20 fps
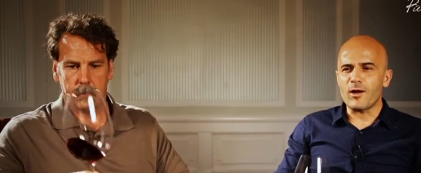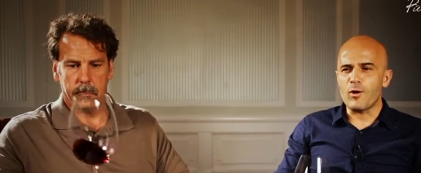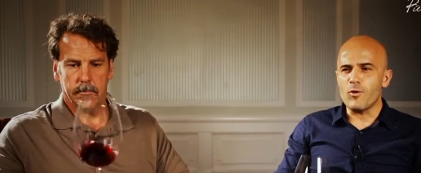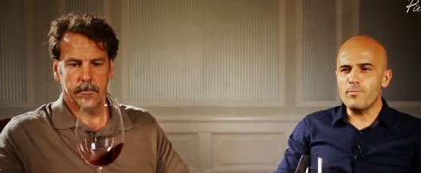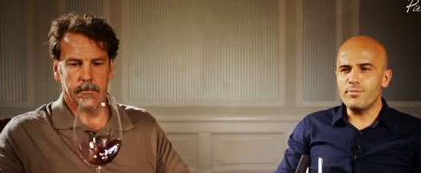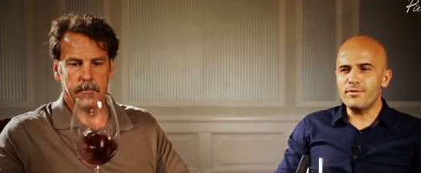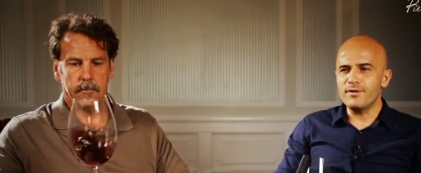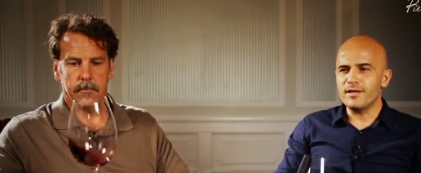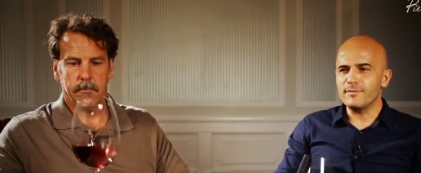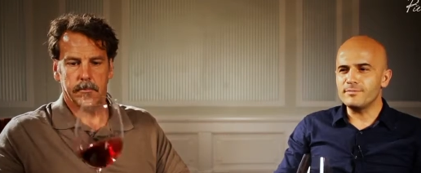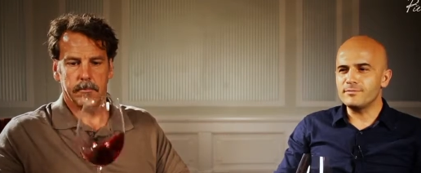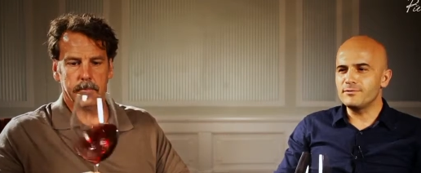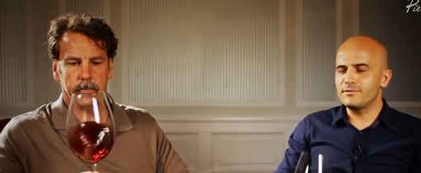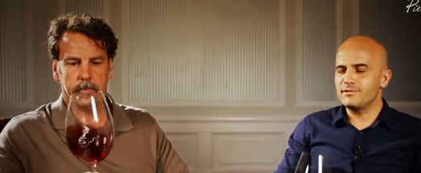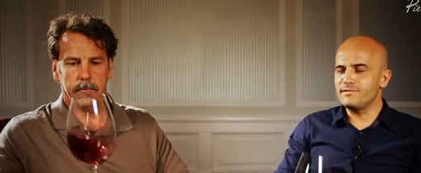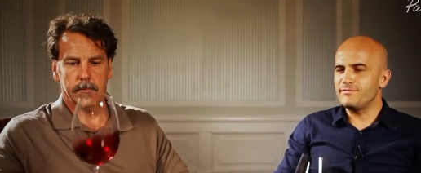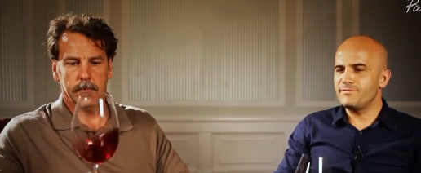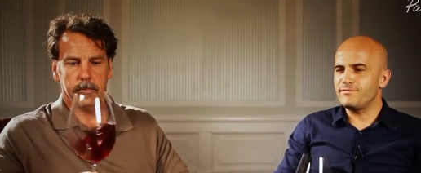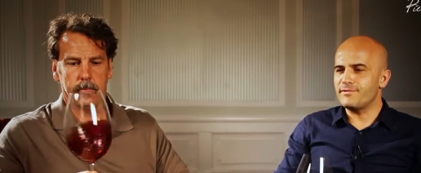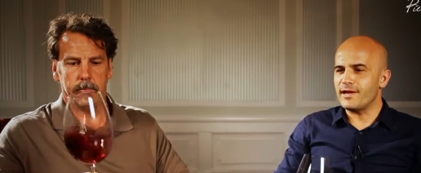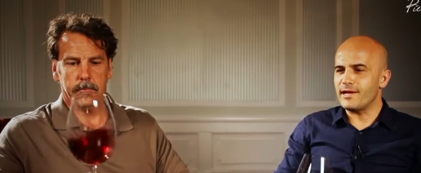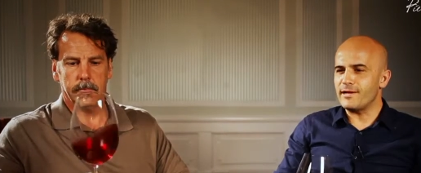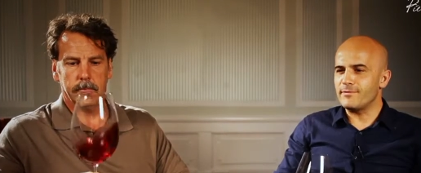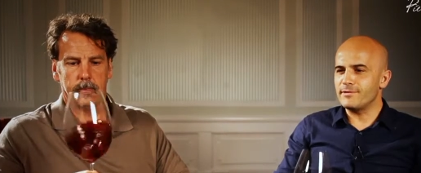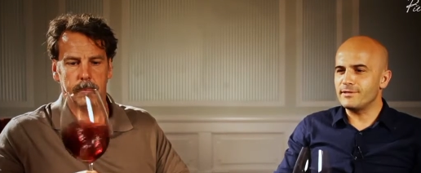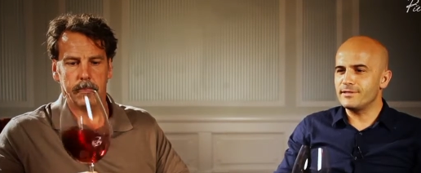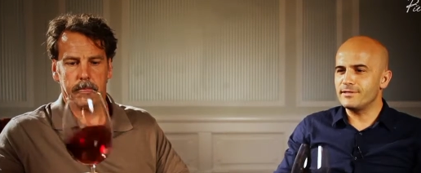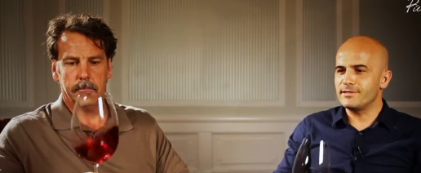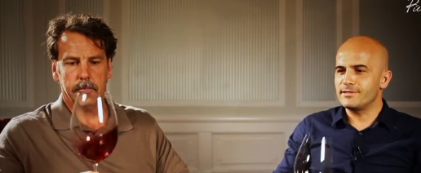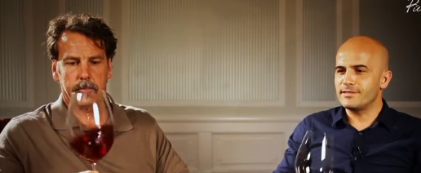Speaker 1: open, absolutely
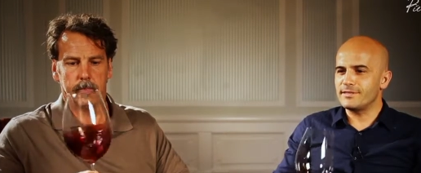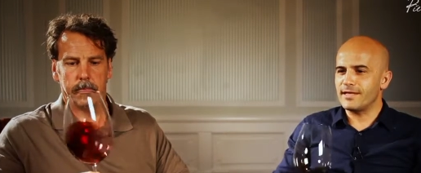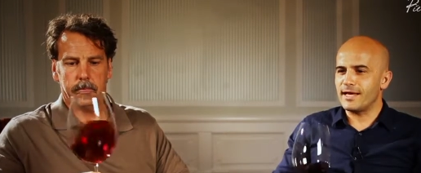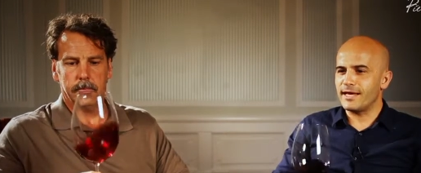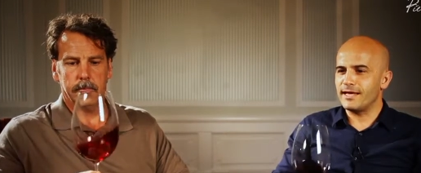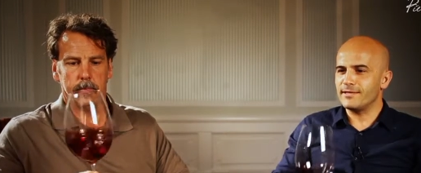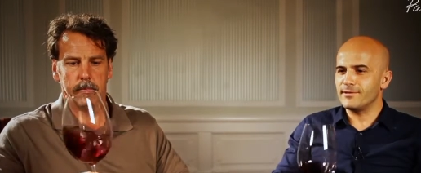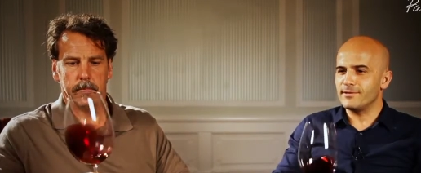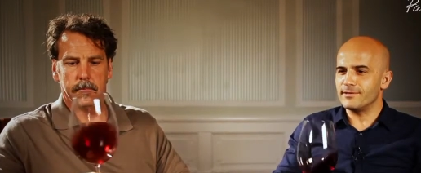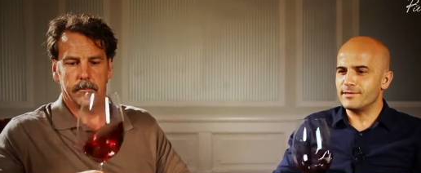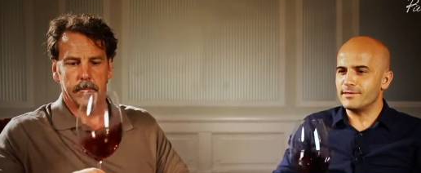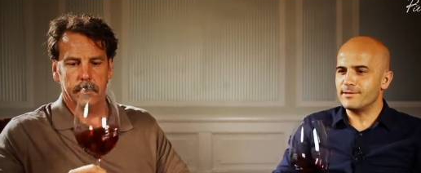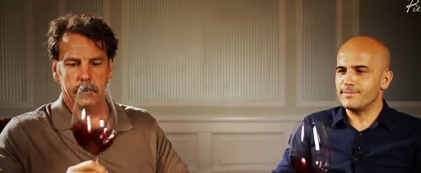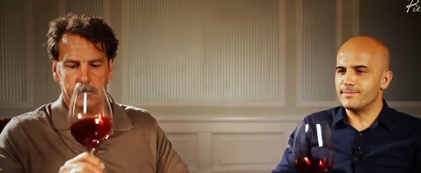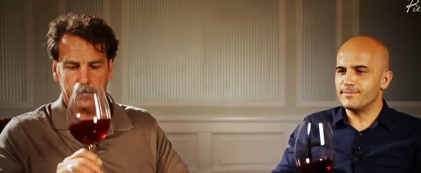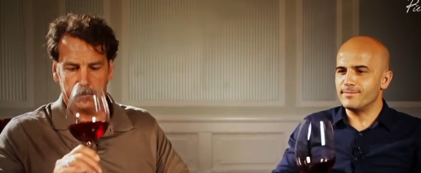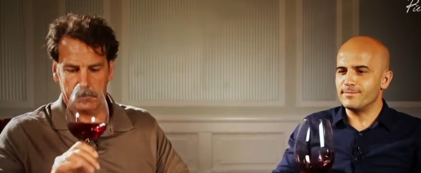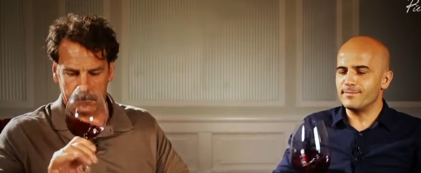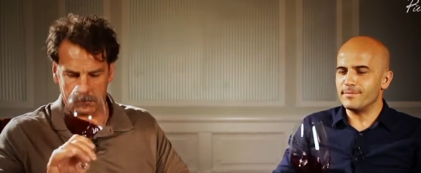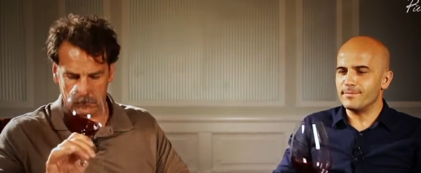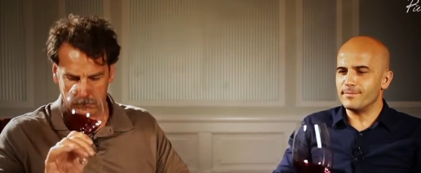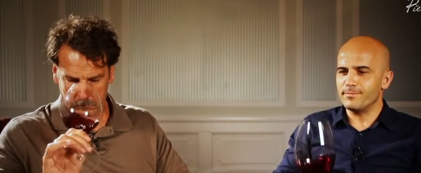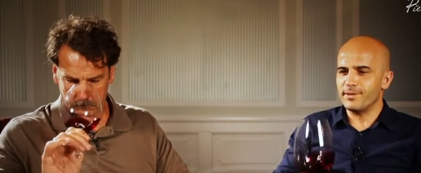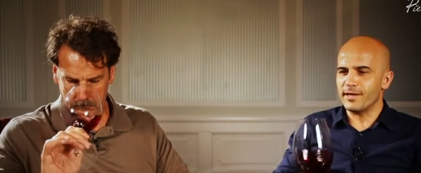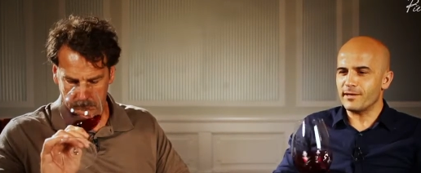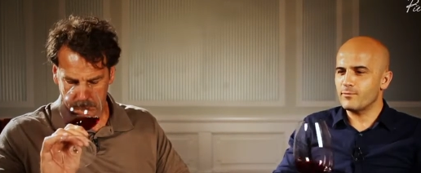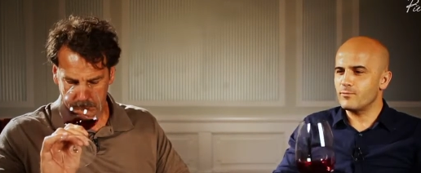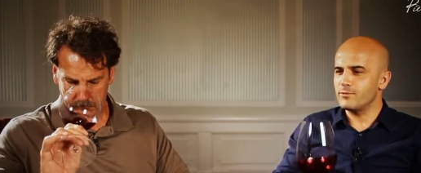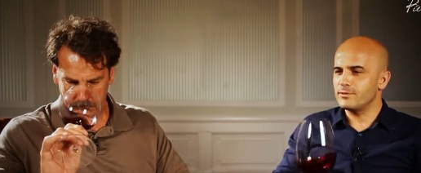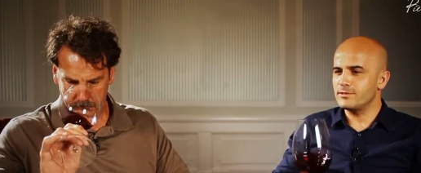fragrant. It's like
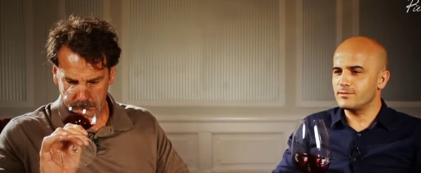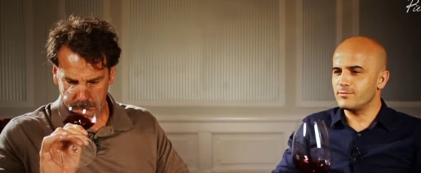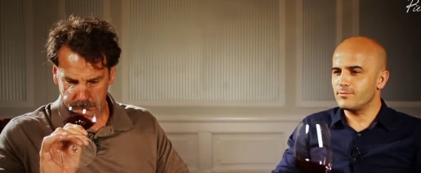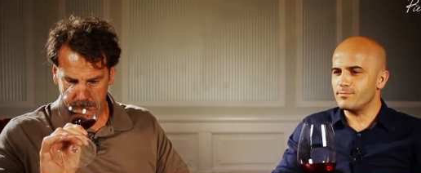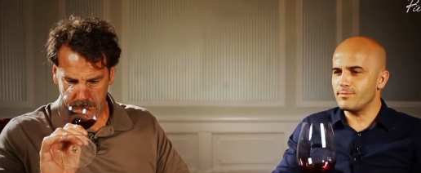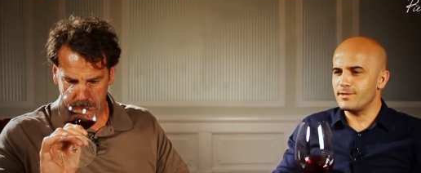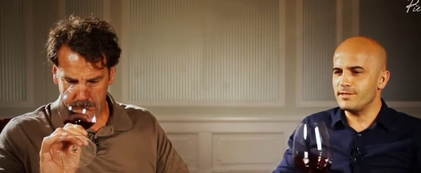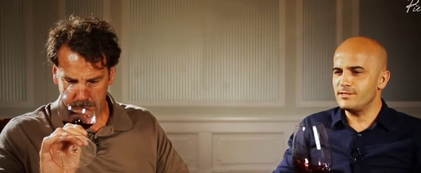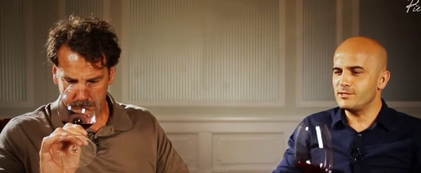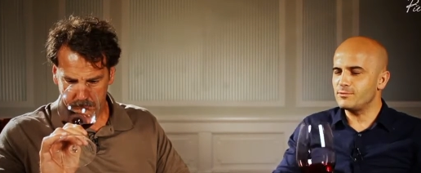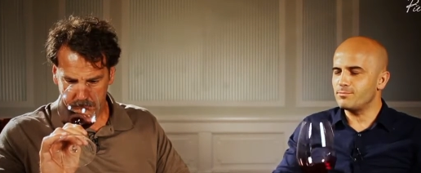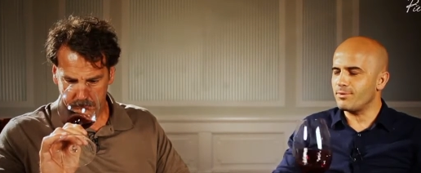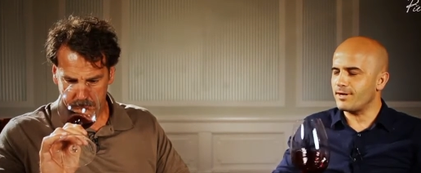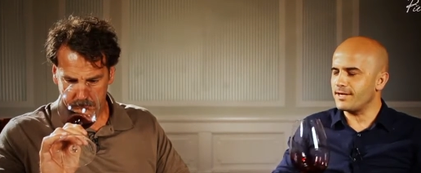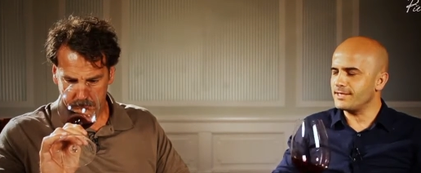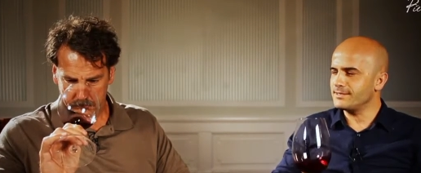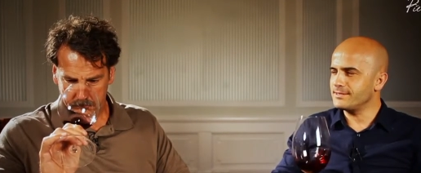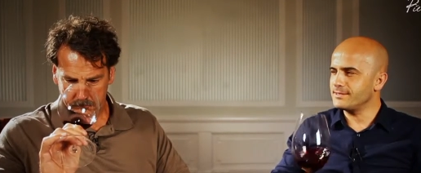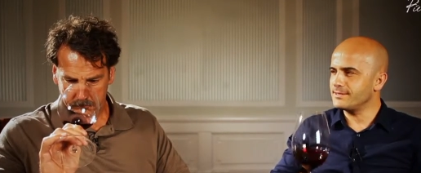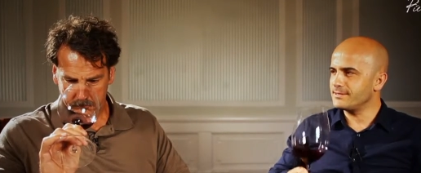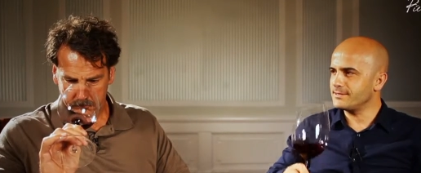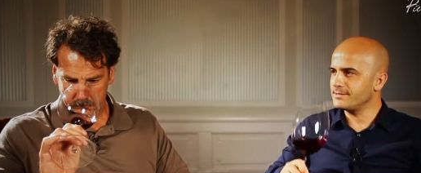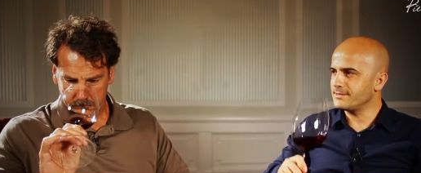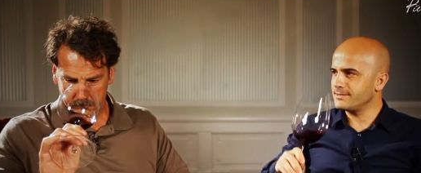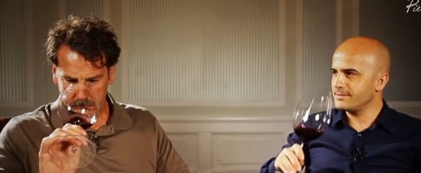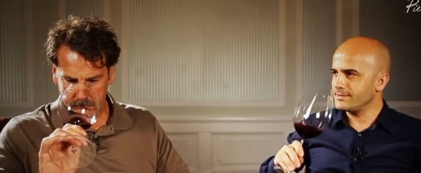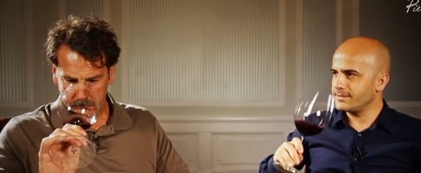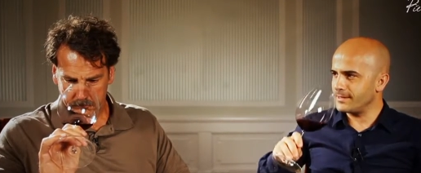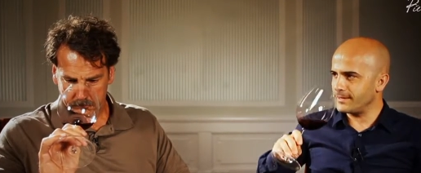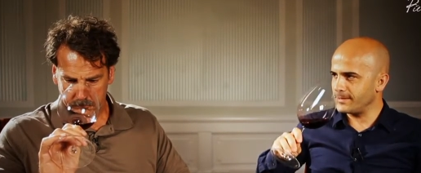packed with many spices.
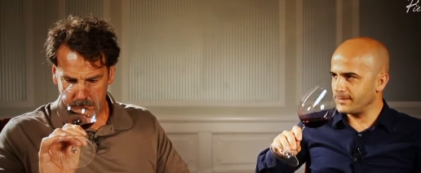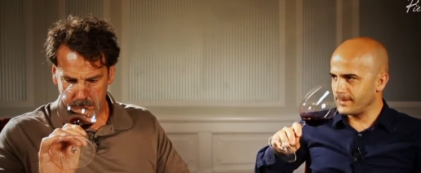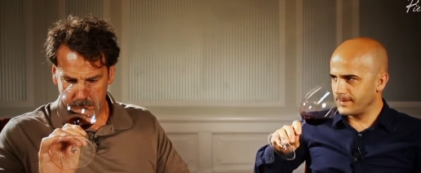We